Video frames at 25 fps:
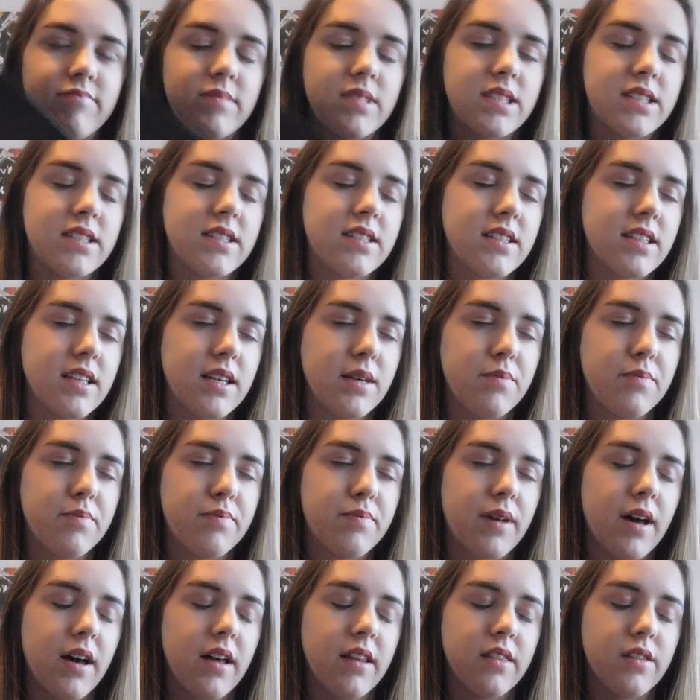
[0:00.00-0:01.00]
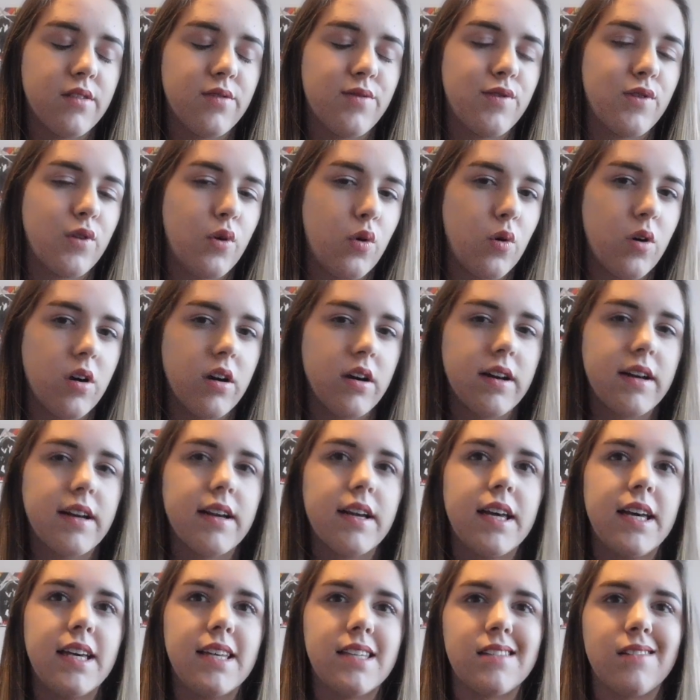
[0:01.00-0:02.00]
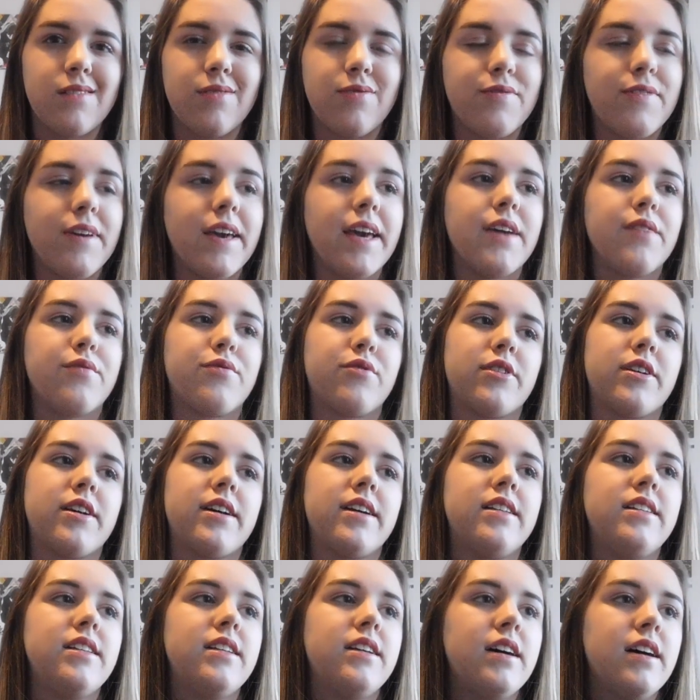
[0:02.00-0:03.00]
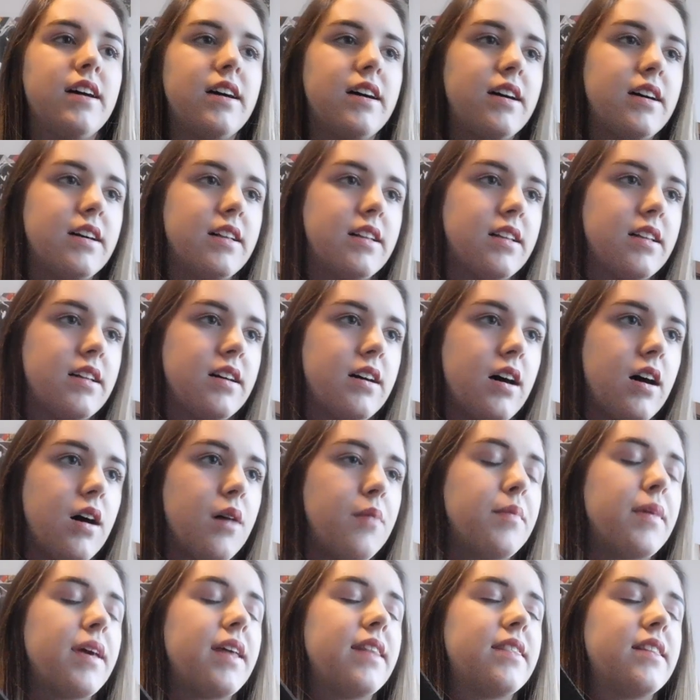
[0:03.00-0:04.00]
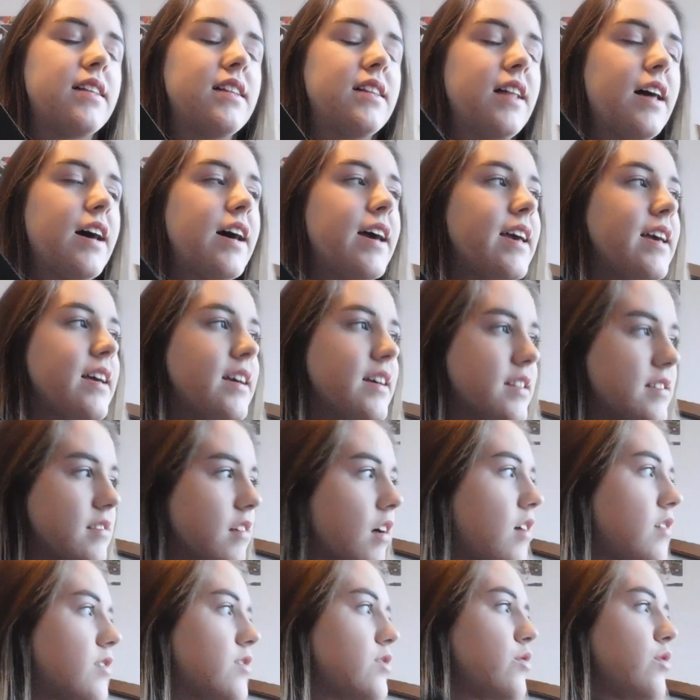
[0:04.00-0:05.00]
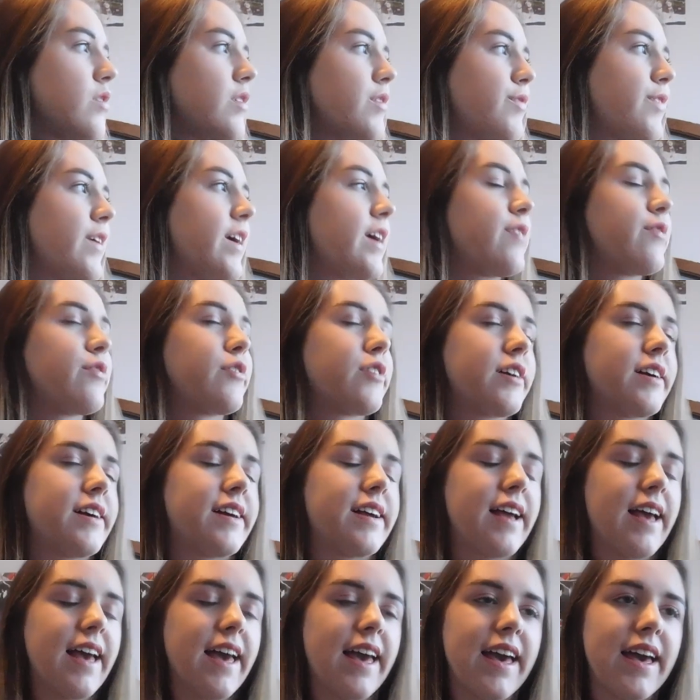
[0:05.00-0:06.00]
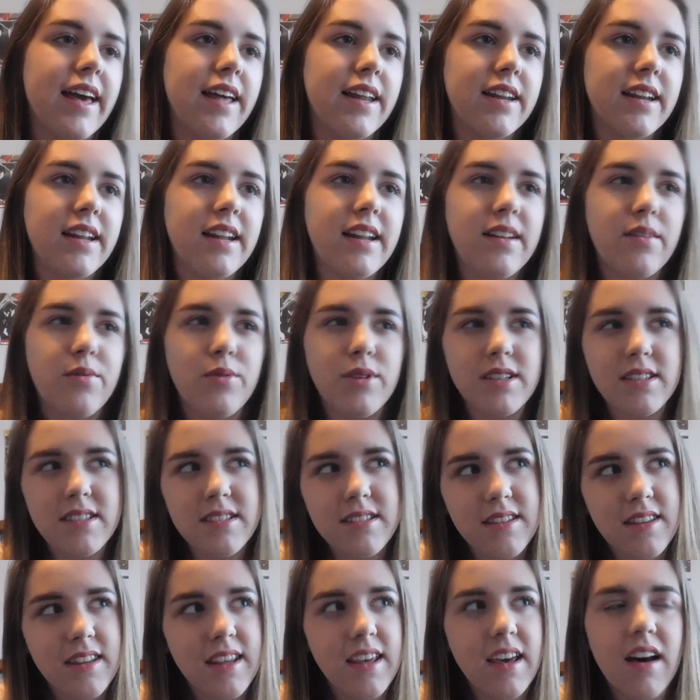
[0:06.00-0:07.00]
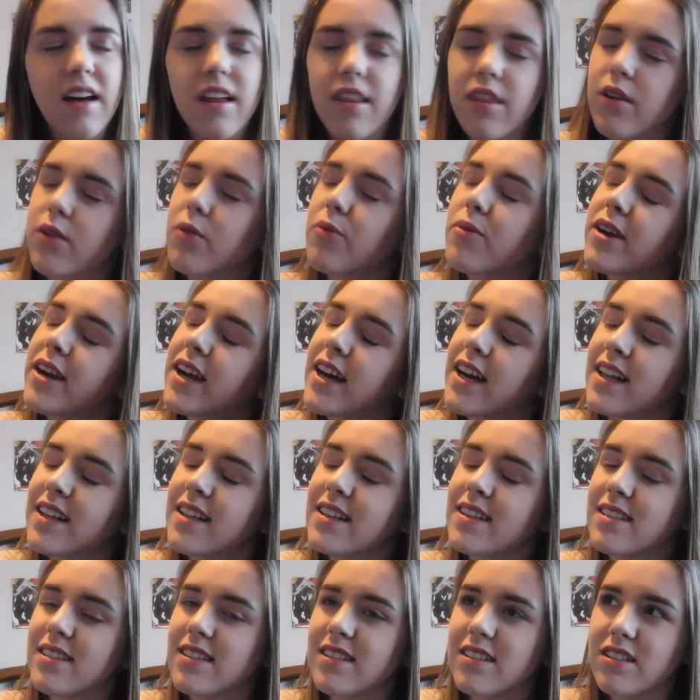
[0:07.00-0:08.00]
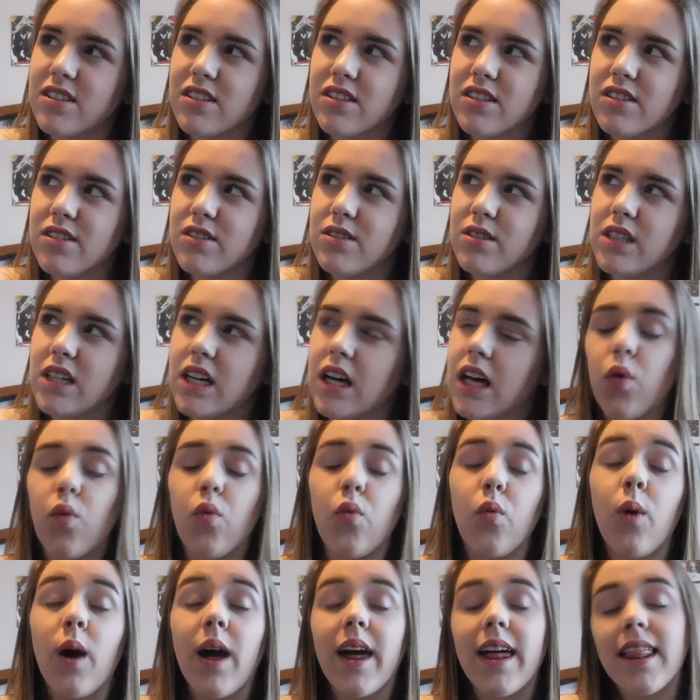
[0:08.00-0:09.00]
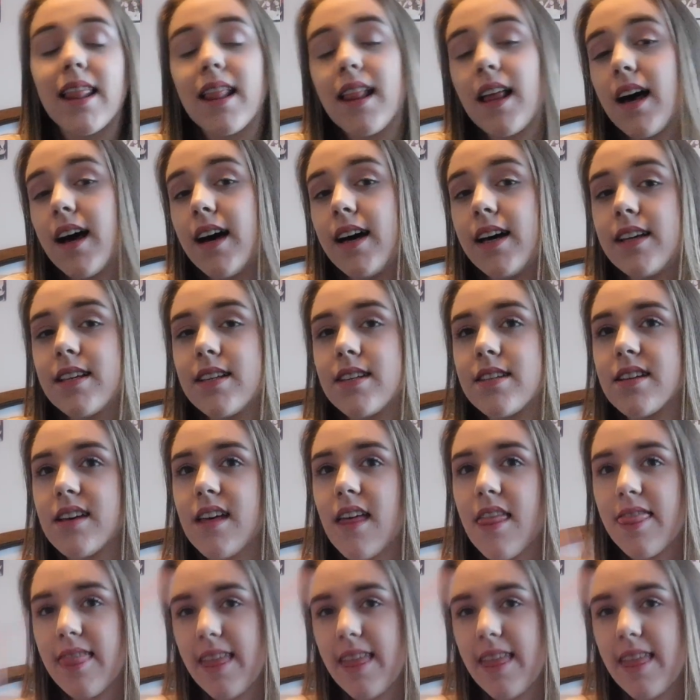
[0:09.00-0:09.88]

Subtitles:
Sleep on the Floor is a favorite. In the Light is also a favorite, and it's the other one I listen to, White Lies.